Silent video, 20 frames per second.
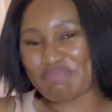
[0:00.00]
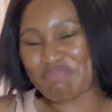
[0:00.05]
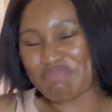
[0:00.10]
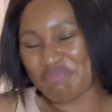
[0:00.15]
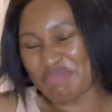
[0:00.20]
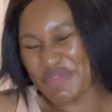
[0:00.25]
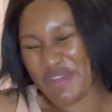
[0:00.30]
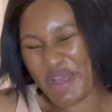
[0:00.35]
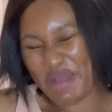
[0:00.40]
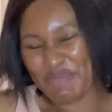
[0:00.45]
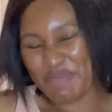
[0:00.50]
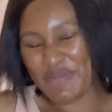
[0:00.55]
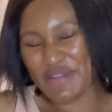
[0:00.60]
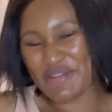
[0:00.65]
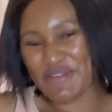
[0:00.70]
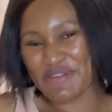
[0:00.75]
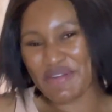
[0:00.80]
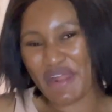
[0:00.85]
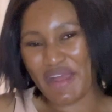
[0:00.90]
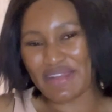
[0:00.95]
not been
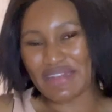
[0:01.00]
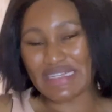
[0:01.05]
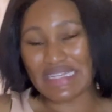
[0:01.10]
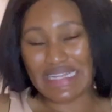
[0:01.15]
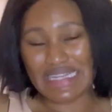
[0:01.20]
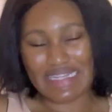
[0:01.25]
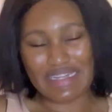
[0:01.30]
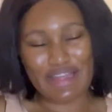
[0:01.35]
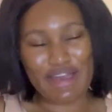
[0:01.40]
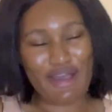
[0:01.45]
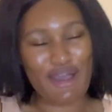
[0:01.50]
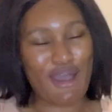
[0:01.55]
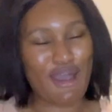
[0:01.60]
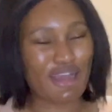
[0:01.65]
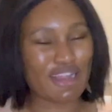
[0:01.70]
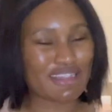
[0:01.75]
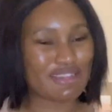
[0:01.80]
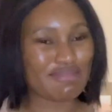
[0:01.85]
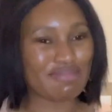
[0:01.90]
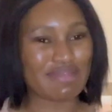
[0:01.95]
around in a
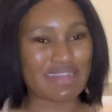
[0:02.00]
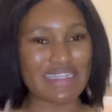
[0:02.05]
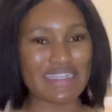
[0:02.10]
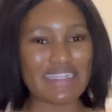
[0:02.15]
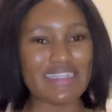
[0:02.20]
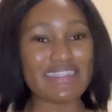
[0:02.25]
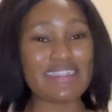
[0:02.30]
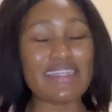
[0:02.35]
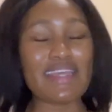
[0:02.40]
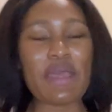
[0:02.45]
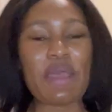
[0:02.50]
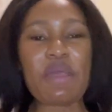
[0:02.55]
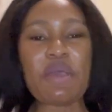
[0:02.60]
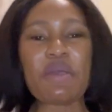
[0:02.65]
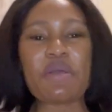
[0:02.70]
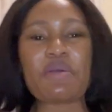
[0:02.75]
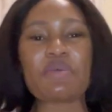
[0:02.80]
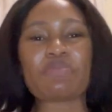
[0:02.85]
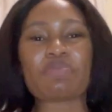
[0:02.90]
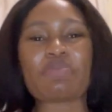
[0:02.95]
hot minute,
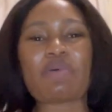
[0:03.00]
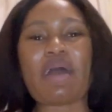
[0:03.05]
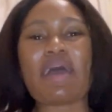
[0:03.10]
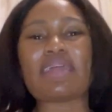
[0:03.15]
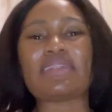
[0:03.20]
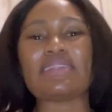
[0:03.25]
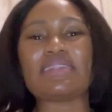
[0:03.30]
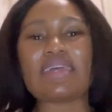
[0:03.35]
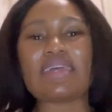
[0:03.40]
but